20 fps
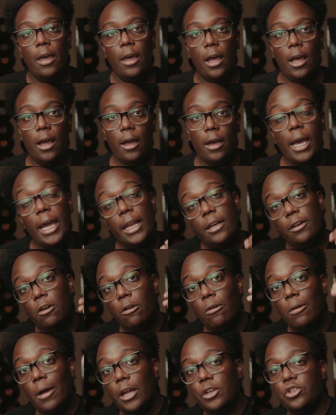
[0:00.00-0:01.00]
uh, at
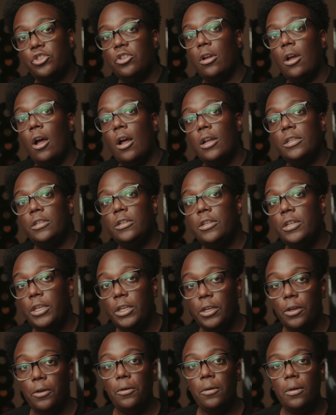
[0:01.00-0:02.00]
no extra cost to
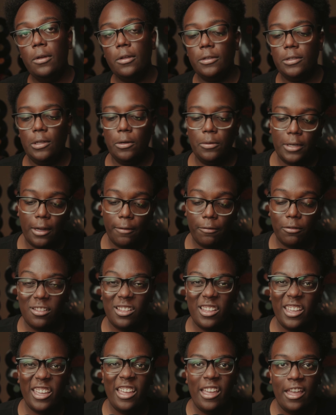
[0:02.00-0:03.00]
you. So
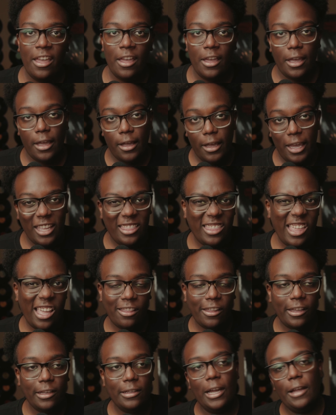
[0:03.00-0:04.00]
definitely hit
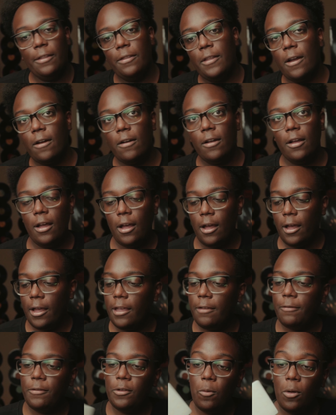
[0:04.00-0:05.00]
that link down there uh,
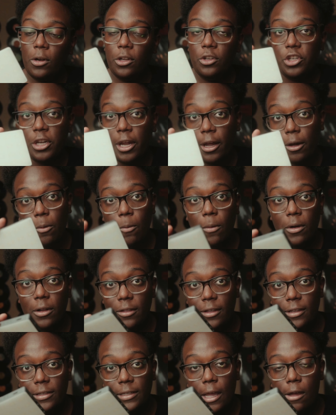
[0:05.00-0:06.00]
if you want to check one
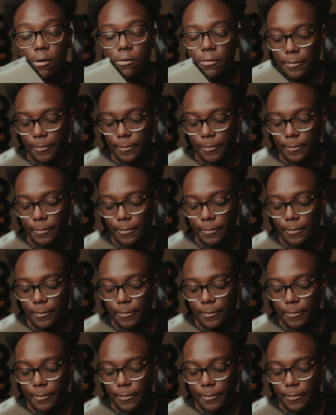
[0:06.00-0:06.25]
of these out.